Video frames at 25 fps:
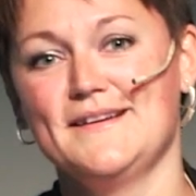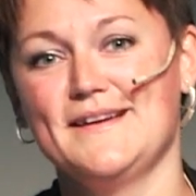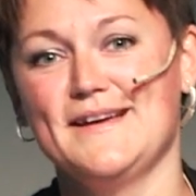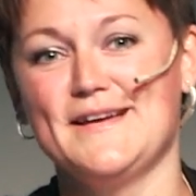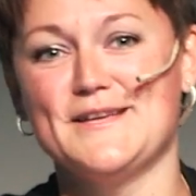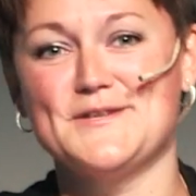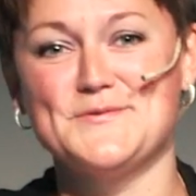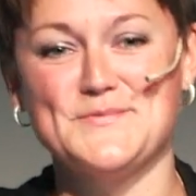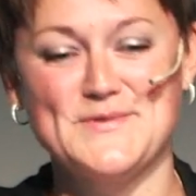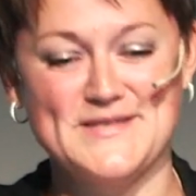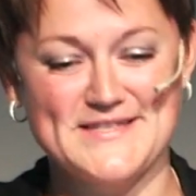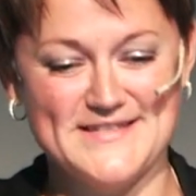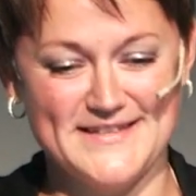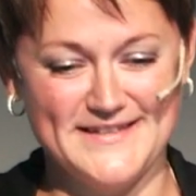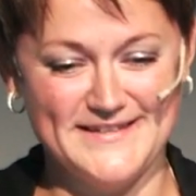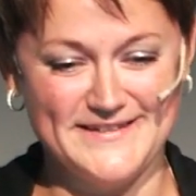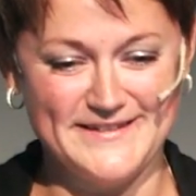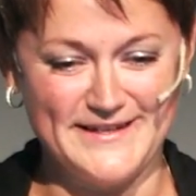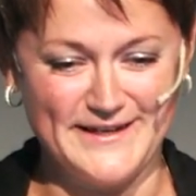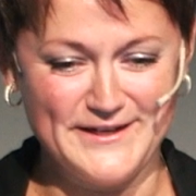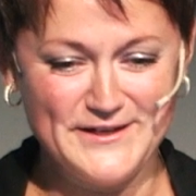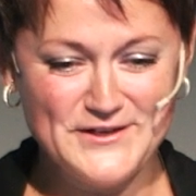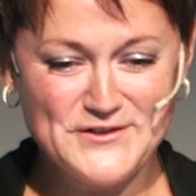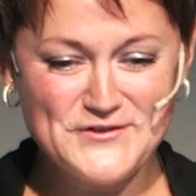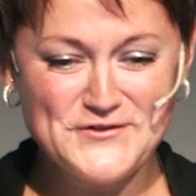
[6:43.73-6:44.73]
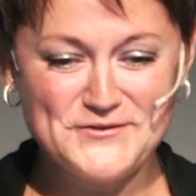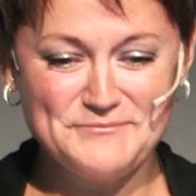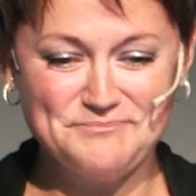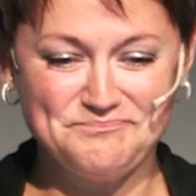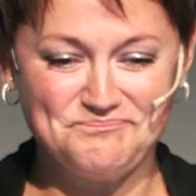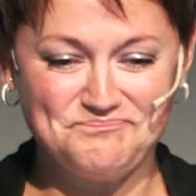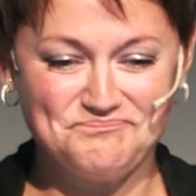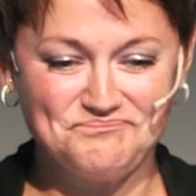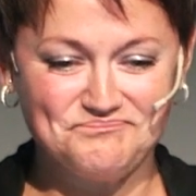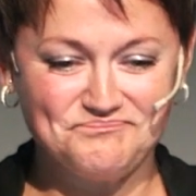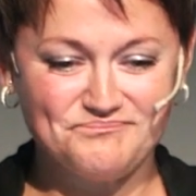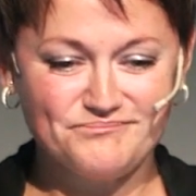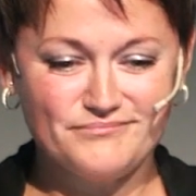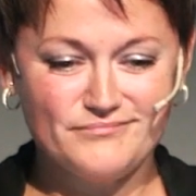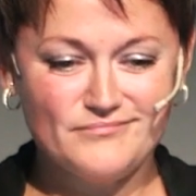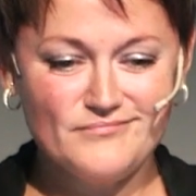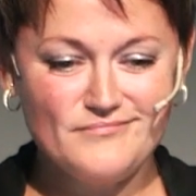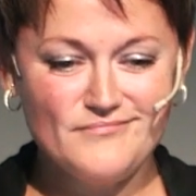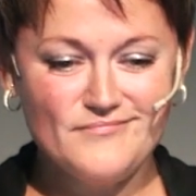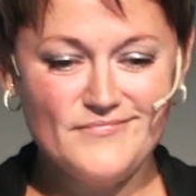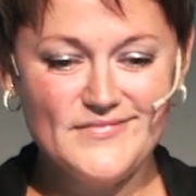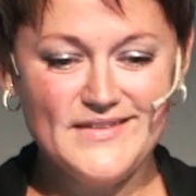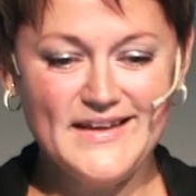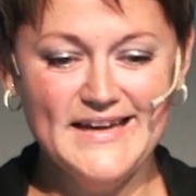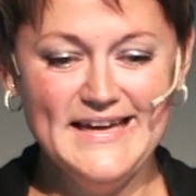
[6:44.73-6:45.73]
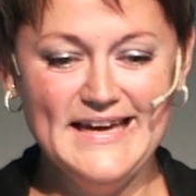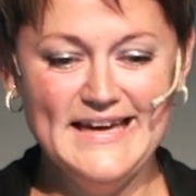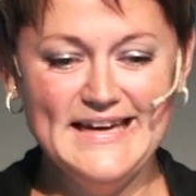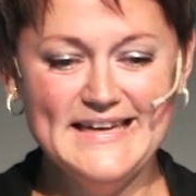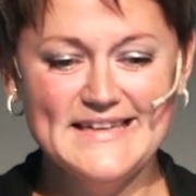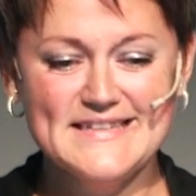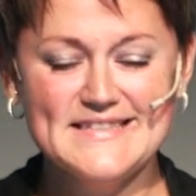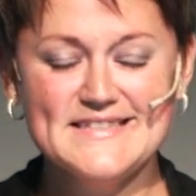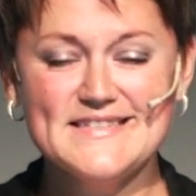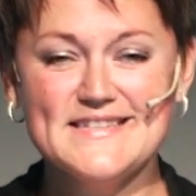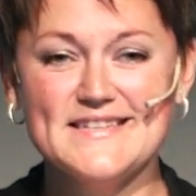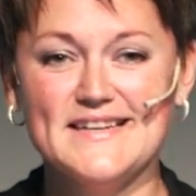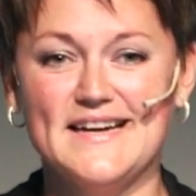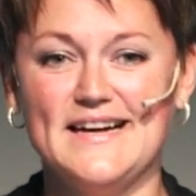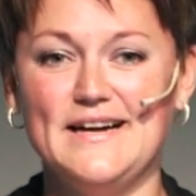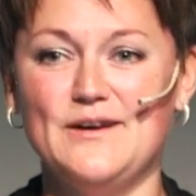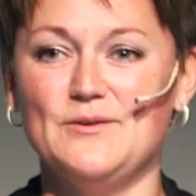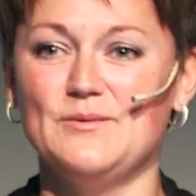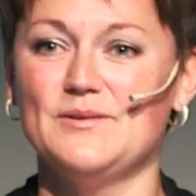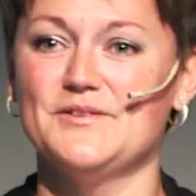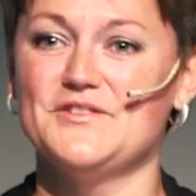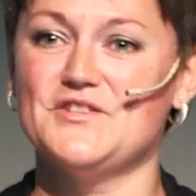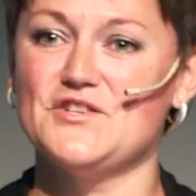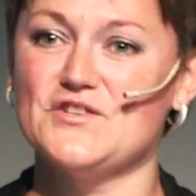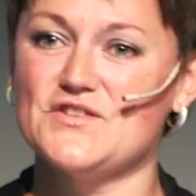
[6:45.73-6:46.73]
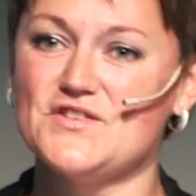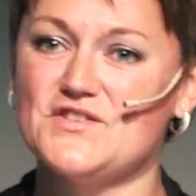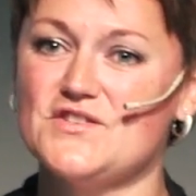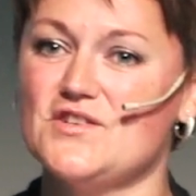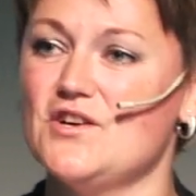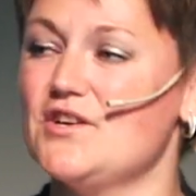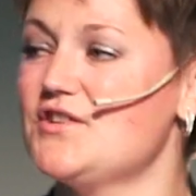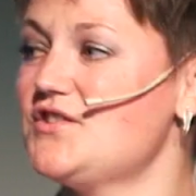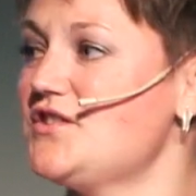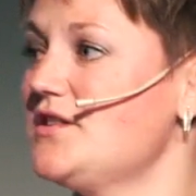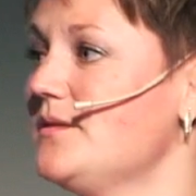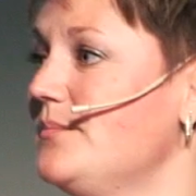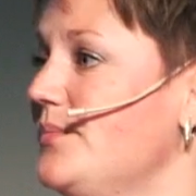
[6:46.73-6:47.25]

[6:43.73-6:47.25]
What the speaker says: as we say in Danish. And I'll just touch